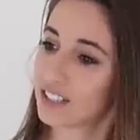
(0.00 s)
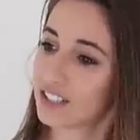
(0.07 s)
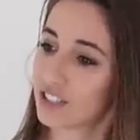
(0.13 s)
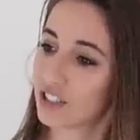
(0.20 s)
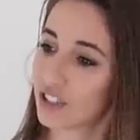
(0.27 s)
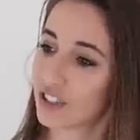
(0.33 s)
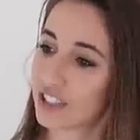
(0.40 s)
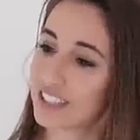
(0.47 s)

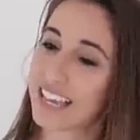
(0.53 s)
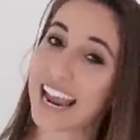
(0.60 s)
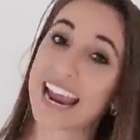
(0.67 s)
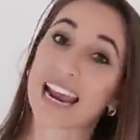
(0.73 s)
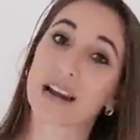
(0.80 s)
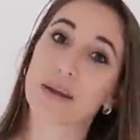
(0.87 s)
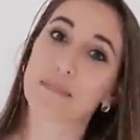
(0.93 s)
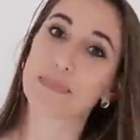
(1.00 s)
shirts,
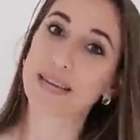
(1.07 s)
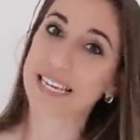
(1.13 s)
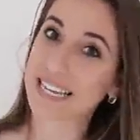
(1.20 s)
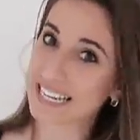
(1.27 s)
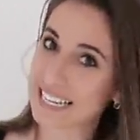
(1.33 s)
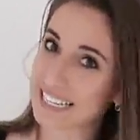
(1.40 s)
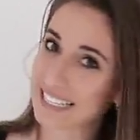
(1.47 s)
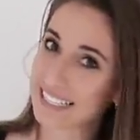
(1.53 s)
and
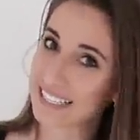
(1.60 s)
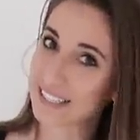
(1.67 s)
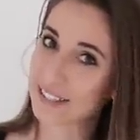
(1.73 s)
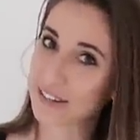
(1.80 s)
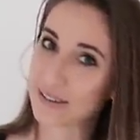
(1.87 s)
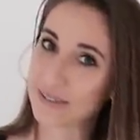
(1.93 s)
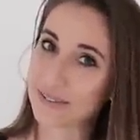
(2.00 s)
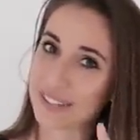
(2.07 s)
bikinis.
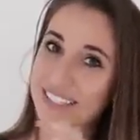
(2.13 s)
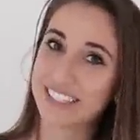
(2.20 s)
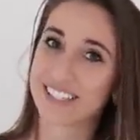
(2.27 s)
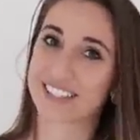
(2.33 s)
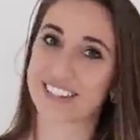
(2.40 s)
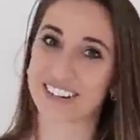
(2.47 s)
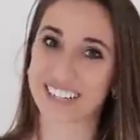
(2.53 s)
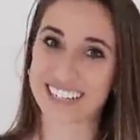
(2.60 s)
So let's
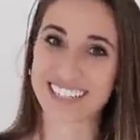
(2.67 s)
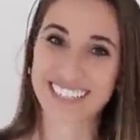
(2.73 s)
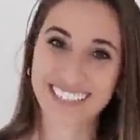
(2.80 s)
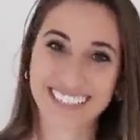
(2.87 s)
get started.